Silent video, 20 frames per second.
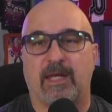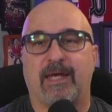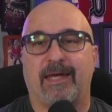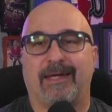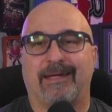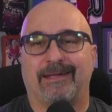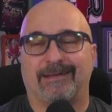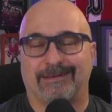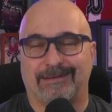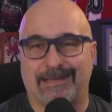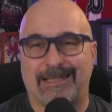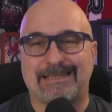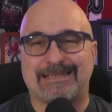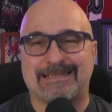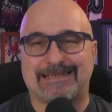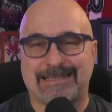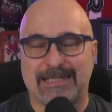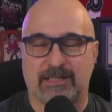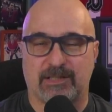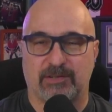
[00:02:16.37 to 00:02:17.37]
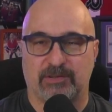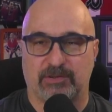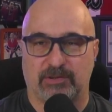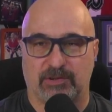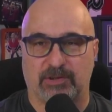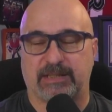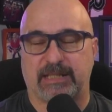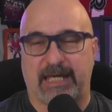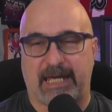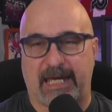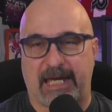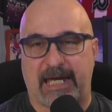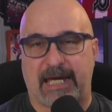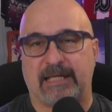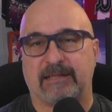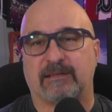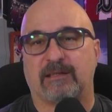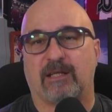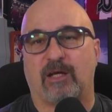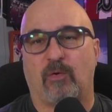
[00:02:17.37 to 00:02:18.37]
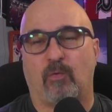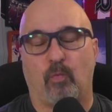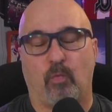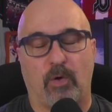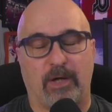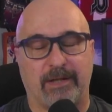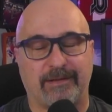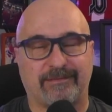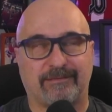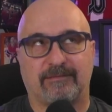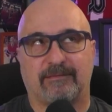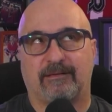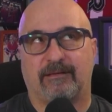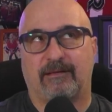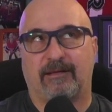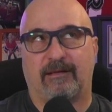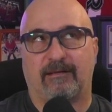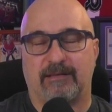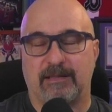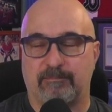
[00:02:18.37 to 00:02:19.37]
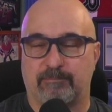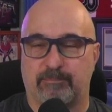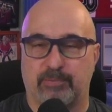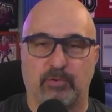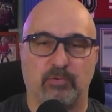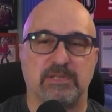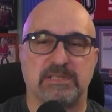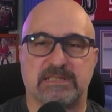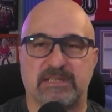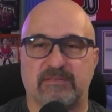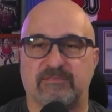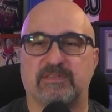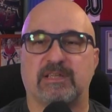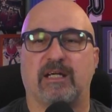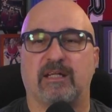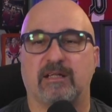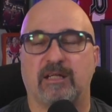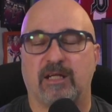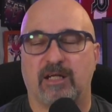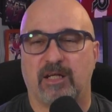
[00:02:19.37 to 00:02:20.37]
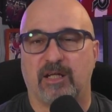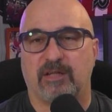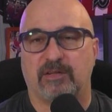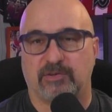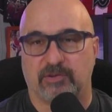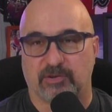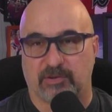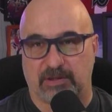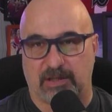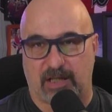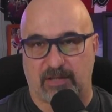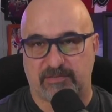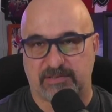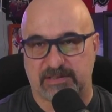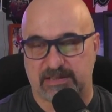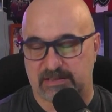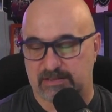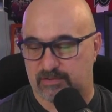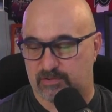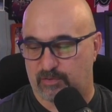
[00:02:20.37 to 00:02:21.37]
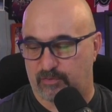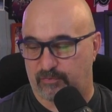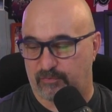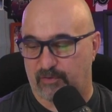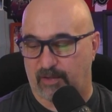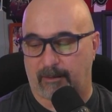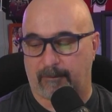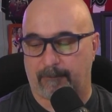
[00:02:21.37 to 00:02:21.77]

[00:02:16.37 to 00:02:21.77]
let's take a look at what the Bruins have done during the offseason so far.